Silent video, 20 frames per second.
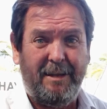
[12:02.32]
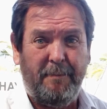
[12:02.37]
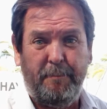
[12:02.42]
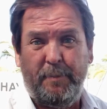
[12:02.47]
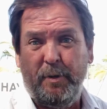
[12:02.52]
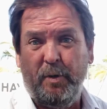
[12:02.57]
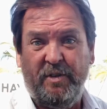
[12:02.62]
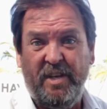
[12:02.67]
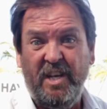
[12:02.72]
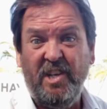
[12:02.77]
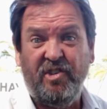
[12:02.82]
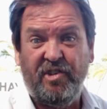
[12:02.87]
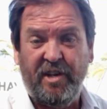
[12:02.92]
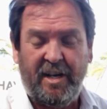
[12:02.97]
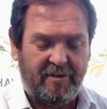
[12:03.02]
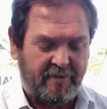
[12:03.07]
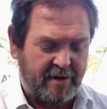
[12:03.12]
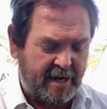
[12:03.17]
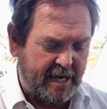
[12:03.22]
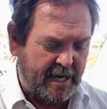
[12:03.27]
a built-in
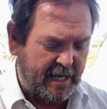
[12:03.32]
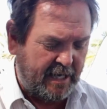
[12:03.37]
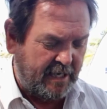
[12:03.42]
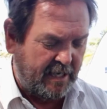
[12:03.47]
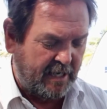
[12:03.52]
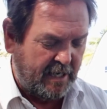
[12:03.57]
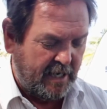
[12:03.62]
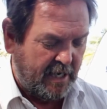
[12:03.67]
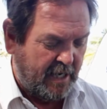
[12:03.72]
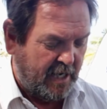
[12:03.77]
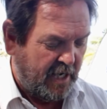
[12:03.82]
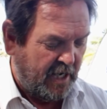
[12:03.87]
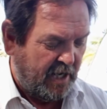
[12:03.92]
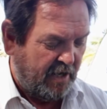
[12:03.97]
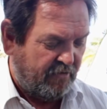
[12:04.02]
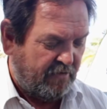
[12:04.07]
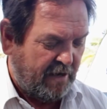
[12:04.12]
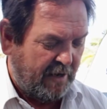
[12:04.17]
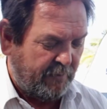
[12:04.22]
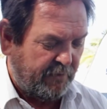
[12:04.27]
generator,
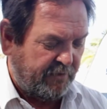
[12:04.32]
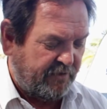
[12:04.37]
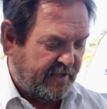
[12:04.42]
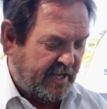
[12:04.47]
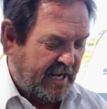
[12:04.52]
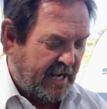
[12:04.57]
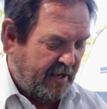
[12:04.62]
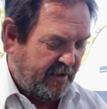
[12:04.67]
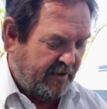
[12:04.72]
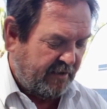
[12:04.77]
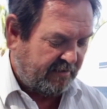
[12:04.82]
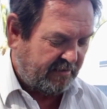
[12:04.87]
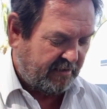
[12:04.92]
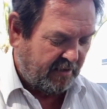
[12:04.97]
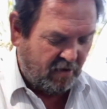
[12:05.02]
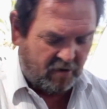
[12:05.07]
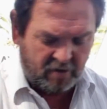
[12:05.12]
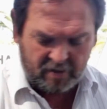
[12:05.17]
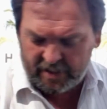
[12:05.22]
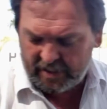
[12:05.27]
travels down this
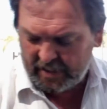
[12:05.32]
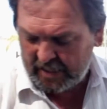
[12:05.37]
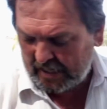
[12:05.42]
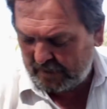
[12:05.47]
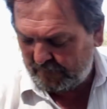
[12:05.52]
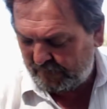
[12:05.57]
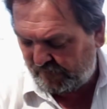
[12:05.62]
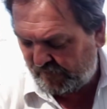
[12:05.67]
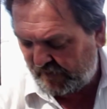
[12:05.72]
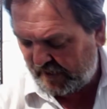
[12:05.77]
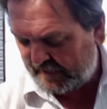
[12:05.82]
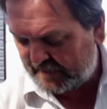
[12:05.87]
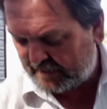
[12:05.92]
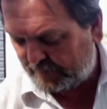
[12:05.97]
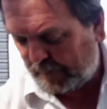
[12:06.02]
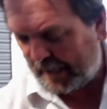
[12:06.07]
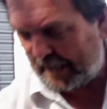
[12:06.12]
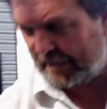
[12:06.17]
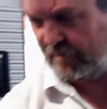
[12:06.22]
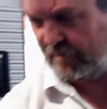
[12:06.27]
line and feeds back